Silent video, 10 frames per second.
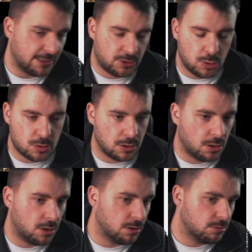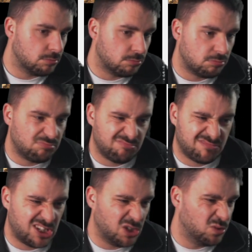Too slow,
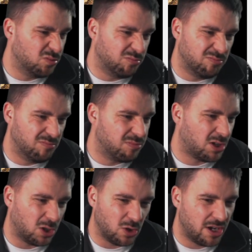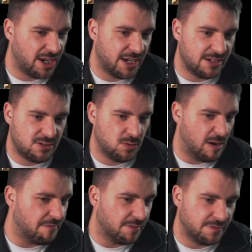too clunky, too
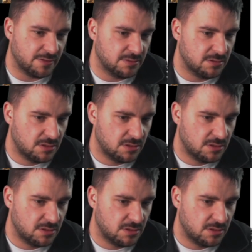everything.